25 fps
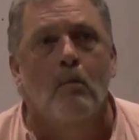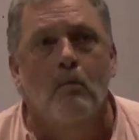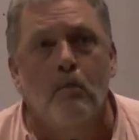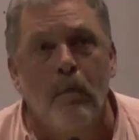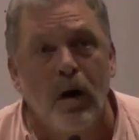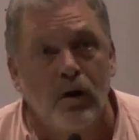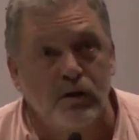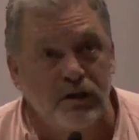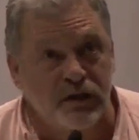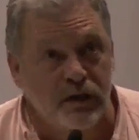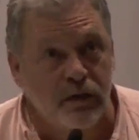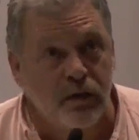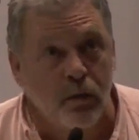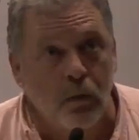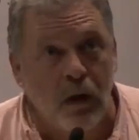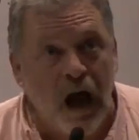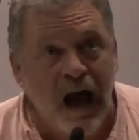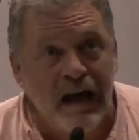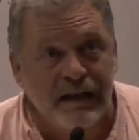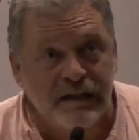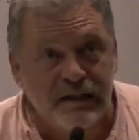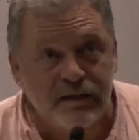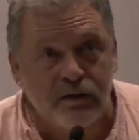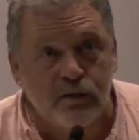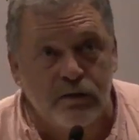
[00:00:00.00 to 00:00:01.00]
Most of the
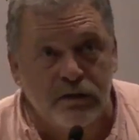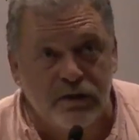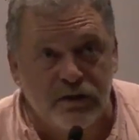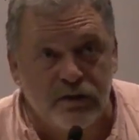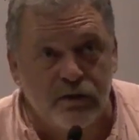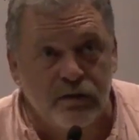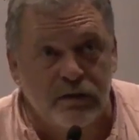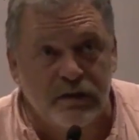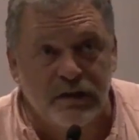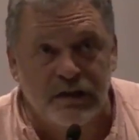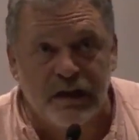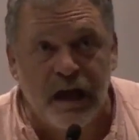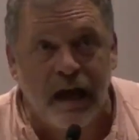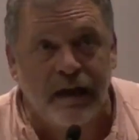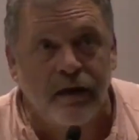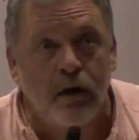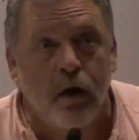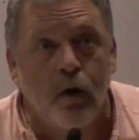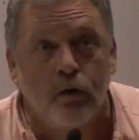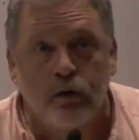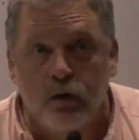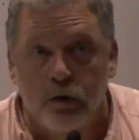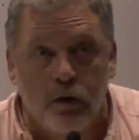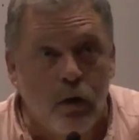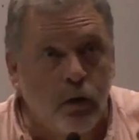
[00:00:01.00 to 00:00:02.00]
high school students I
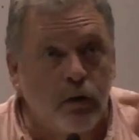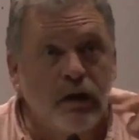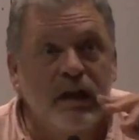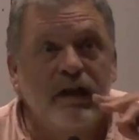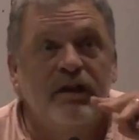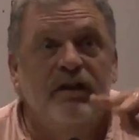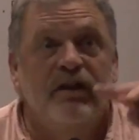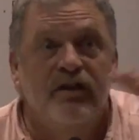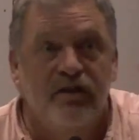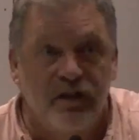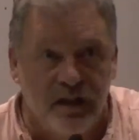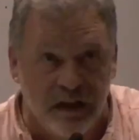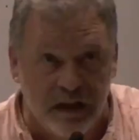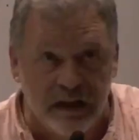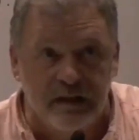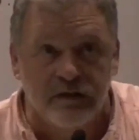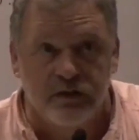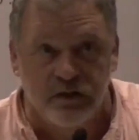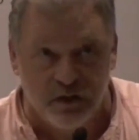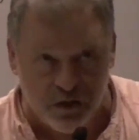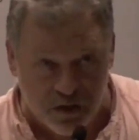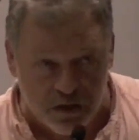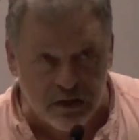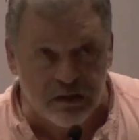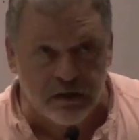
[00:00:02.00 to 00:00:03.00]
know, you don't need to
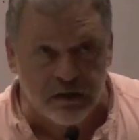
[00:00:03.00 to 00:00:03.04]
teach.